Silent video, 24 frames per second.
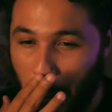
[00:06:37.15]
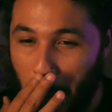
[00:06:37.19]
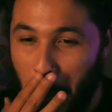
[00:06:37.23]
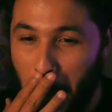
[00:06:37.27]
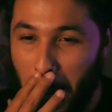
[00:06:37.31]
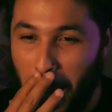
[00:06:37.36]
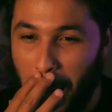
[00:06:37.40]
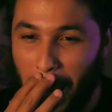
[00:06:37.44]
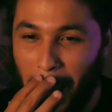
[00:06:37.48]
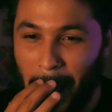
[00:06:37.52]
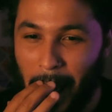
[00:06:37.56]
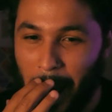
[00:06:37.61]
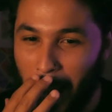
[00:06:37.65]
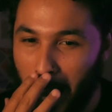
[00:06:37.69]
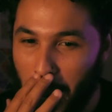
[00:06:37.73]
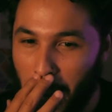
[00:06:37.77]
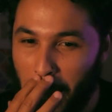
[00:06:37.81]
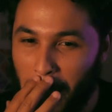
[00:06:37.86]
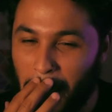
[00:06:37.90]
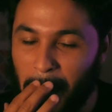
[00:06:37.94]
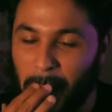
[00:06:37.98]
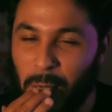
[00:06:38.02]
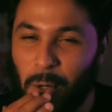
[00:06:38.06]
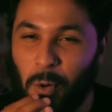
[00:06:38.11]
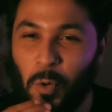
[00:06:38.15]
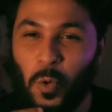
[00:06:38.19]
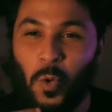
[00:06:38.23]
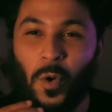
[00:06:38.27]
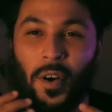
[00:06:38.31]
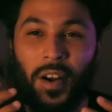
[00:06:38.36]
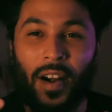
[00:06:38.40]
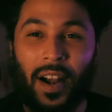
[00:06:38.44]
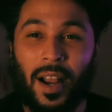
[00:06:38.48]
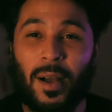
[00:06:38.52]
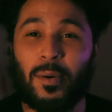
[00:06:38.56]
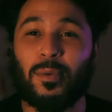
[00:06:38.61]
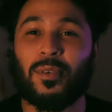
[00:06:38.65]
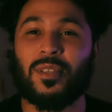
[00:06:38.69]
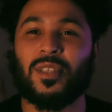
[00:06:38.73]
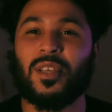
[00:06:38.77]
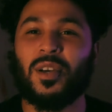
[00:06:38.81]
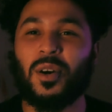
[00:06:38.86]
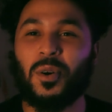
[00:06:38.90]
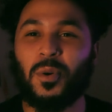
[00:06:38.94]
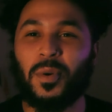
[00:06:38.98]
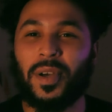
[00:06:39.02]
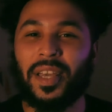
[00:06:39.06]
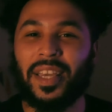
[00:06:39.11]
and I knew where I was
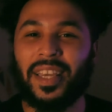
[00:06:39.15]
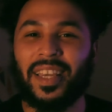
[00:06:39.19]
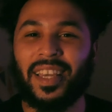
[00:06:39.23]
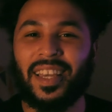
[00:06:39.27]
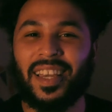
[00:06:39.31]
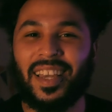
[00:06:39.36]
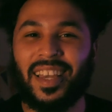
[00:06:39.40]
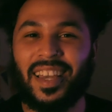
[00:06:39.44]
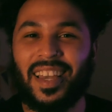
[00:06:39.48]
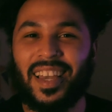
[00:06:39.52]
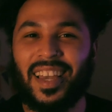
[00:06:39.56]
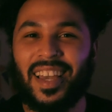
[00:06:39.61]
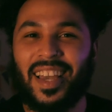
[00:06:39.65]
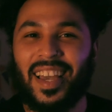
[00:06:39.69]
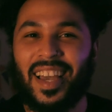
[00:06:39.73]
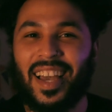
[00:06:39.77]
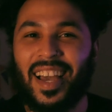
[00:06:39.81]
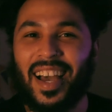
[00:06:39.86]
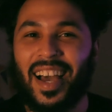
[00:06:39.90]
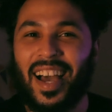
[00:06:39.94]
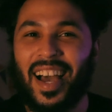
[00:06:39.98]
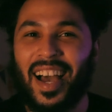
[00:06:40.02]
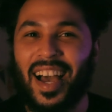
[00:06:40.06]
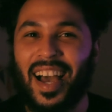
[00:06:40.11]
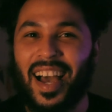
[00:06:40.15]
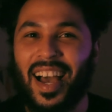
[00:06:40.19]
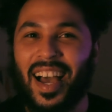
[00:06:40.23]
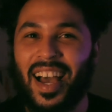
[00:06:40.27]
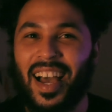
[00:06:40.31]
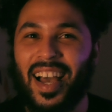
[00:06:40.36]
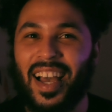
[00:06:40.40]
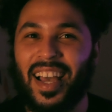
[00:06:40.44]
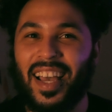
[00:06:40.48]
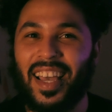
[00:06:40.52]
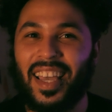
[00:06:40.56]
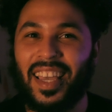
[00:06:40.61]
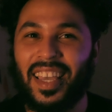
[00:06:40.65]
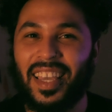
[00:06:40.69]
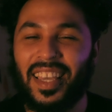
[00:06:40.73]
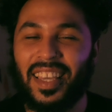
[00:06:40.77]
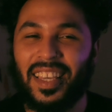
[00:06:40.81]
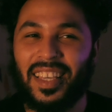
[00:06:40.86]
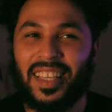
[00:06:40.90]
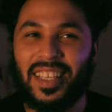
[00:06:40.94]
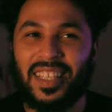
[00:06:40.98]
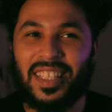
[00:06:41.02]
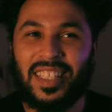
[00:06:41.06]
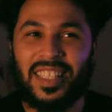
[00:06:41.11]
going,
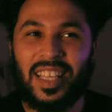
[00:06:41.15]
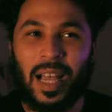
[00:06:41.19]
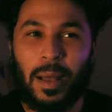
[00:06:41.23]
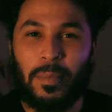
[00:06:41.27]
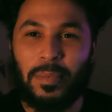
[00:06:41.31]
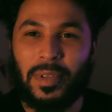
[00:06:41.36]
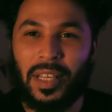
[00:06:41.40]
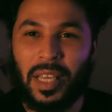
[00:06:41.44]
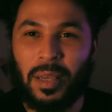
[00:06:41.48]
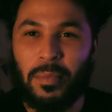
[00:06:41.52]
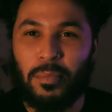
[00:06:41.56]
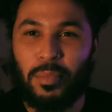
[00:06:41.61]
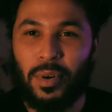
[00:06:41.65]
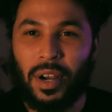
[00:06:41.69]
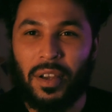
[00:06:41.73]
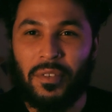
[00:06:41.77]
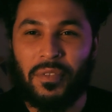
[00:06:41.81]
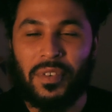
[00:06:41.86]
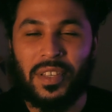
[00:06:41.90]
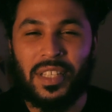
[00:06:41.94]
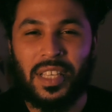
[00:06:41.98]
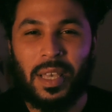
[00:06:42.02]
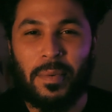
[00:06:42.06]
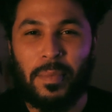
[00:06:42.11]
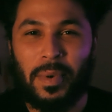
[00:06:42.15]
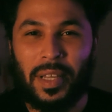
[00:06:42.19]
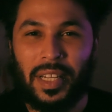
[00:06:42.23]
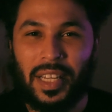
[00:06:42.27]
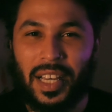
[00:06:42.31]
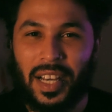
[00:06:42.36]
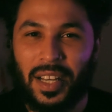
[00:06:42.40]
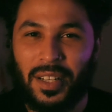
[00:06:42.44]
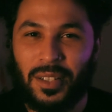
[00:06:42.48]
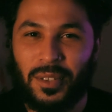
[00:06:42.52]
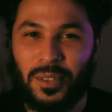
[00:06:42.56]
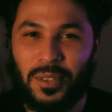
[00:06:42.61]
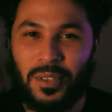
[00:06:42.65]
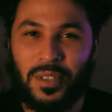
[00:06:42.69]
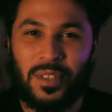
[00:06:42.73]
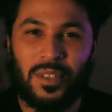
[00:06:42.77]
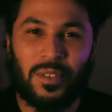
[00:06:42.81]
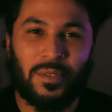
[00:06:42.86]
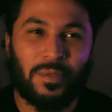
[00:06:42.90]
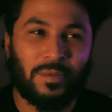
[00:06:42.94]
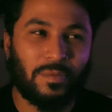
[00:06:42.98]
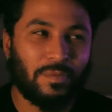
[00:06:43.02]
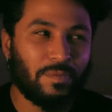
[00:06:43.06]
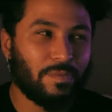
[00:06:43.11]
I stopped to get breakfast at
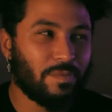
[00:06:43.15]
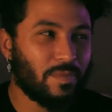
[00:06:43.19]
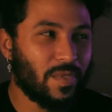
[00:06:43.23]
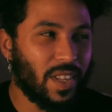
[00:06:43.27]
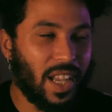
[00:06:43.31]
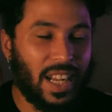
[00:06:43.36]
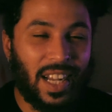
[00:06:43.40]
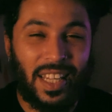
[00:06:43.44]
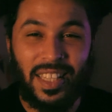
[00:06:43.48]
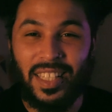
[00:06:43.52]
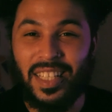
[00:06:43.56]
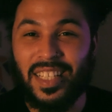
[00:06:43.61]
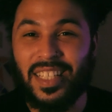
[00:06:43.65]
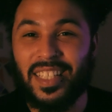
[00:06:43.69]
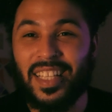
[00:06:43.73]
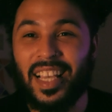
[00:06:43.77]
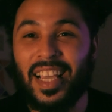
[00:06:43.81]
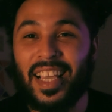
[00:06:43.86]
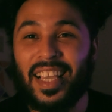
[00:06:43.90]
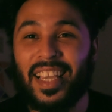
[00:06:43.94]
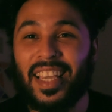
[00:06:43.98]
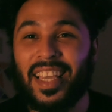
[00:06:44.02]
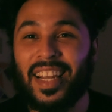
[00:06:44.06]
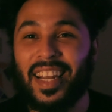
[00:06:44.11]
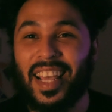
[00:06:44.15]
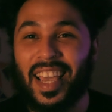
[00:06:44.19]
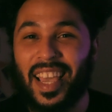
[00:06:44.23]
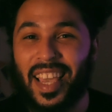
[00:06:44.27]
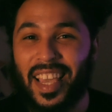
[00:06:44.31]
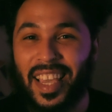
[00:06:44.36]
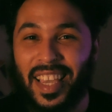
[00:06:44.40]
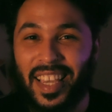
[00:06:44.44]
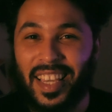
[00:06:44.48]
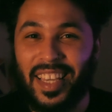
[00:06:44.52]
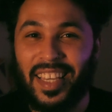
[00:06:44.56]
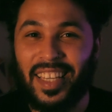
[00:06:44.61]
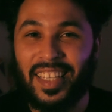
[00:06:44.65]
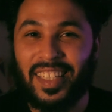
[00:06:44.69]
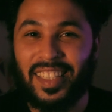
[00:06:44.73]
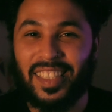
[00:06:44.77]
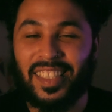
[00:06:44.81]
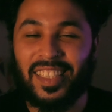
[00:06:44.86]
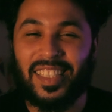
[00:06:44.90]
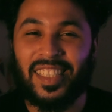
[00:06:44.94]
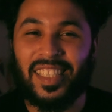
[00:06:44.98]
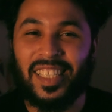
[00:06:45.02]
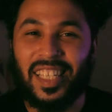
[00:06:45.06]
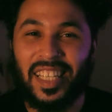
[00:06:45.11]
McDonald's. I got the steak and egg
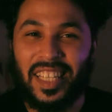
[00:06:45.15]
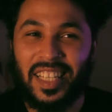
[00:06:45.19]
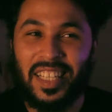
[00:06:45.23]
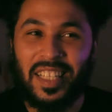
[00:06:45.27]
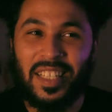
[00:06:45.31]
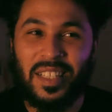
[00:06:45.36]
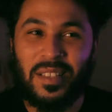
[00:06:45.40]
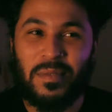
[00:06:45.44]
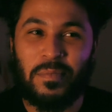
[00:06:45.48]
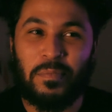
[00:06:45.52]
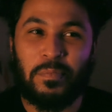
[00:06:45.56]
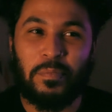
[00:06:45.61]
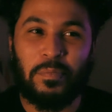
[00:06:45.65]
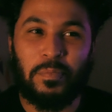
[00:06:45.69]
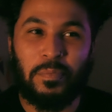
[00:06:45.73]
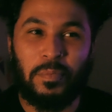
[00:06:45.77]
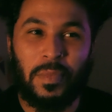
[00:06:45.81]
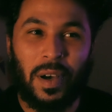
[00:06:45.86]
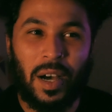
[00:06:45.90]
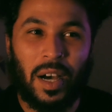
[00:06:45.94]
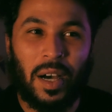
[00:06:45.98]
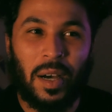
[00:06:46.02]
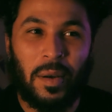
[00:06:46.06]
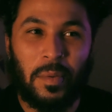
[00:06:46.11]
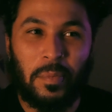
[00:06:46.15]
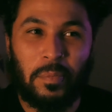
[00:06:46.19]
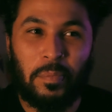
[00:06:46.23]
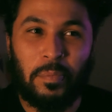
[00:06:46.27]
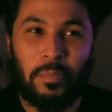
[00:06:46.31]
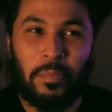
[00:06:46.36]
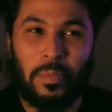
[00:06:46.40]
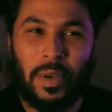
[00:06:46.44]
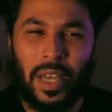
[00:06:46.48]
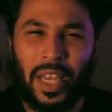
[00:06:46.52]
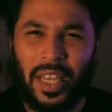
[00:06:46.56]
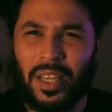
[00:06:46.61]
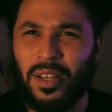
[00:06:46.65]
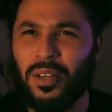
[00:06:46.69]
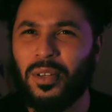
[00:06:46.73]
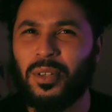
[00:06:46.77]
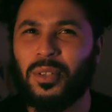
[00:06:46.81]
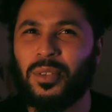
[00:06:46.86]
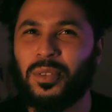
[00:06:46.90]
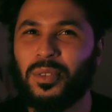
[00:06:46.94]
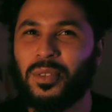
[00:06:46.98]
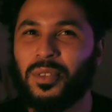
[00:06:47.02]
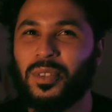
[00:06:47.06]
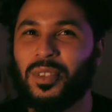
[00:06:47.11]
and cheese
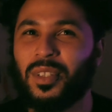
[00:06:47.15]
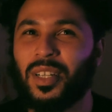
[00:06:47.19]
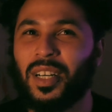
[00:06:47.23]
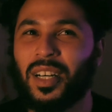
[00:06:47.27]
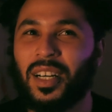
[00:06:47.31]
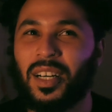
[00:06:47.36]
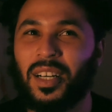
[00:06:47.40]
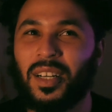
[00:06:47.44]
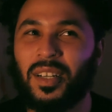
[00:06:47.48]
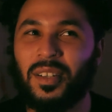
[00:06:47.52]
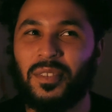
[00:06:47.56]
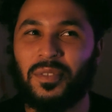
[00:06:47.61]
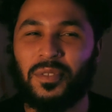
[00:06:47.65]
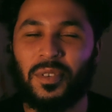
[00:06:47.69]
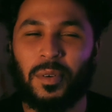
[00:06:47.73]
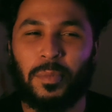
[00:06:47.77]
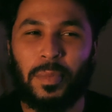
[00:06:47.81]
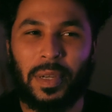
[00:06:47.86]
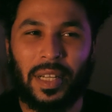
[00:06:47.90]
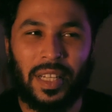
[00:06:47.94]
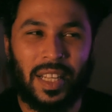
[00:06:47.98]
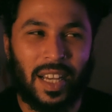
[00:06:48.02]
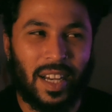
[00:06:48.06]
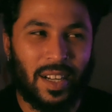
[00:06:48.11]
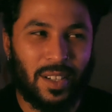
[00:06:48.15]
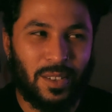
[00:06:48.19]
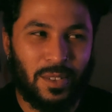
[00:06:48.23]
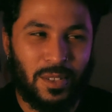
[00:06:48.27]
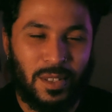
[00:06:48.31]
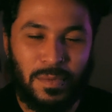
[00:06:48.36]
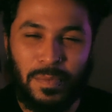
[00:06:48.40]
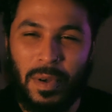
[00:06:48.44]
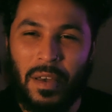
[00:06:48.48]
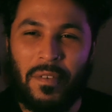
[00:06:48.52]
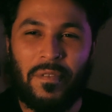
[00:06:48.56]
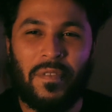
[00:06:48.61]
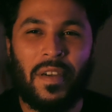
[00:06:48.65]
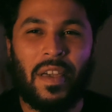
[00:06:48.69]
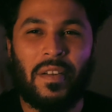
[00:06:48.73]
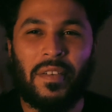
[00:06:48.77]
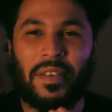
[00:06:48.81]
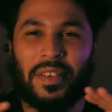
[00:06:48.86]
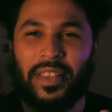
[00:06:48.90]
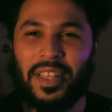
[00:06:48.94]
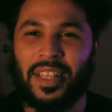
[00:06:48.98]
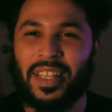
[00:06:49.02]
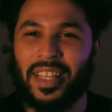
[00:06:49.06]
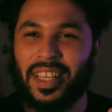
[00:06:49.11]
bagel from McDonald's. My
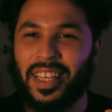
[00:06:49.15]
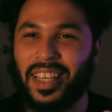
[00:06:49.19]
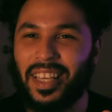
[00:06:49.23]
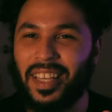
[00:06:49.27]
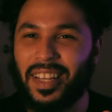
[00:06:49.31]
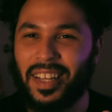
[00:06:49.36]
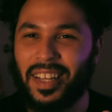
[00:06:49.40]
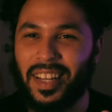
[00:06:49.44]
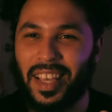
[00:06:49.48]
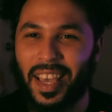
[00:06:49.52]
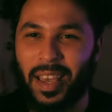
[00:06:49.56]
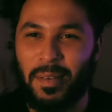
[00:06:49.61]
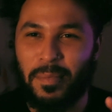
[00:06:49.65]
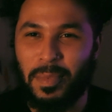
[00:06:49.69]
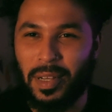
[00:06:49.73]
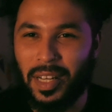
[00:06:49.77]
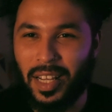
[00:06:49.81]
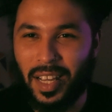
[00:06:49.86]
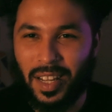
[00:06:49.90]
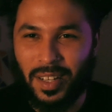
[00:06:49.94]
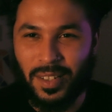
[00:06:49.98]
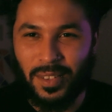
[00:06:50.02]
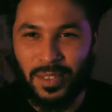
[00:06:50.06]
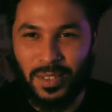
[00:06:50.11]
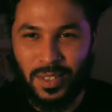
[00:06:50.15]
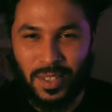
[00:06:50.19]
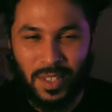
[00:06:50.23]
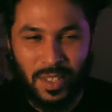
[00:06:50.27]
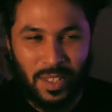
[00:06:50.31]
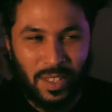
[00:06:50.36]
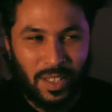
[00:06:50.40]
favorite thing to get at McDonald's.